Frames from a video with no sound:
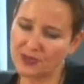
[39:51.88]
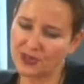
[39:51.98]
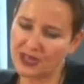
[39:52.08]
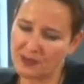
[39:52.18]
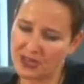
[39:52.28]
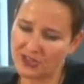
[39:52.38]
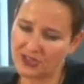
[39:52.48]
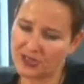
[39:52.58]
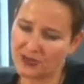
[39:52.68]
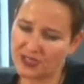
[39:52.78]
or
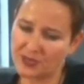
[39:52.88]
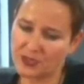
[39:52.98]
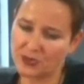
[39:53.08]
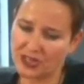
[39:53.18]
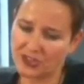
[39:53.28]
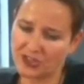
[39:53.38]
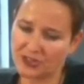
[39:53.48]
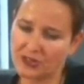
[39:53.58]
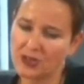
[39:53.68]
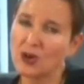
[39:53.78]
dimensions of the
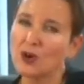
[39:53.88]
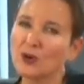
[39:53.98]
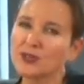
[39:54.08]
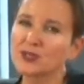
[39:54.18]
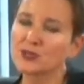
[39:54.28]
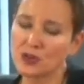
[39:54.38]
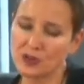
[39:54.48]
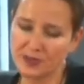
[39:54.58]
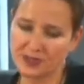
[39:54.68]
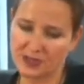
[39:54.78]
obstruction or
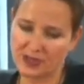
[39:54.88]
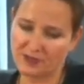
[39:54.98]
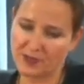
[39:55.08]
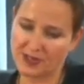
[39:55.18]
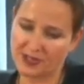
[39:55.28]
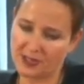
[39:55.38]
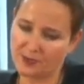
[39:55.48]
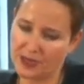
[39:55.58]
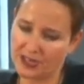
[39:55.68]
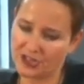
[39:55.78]
disturbance of
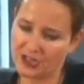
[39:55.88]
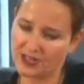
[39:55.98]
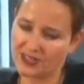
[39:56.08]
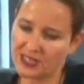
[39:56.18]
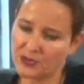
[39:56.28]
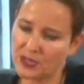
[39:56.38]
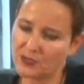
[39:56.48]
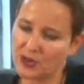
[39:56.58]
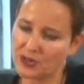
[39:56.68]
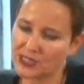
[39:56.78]
participation in the
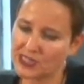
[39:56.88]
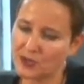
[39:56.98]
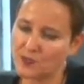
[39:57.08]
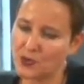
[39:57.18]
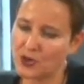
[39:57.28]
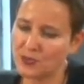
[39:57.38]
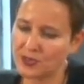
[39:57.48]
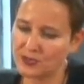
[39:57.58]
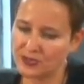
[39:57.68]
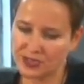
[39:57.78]
universal and
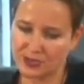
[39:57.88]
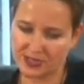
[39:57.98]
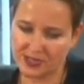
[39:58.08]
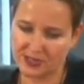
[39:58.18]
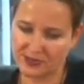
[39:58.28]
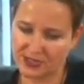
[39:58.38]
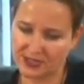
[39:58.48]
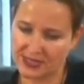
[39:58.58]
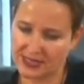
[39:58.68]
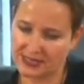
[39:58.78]
permanent resources of
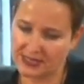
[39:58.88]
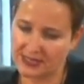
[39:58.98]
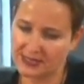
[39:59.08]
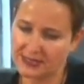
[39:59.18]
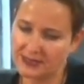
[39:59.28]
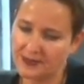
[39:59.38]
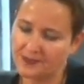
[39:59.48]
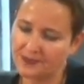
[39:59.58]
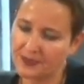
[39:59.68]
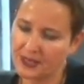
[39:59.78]
society.
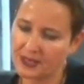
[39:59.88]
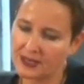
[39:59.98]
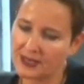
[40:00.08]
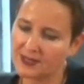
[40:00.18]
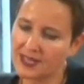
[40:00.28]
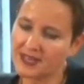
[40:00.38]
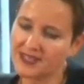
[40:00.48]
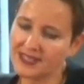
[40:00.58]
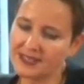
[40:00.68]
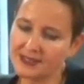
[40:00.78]
The
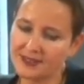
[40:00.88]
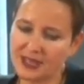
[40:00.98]
idea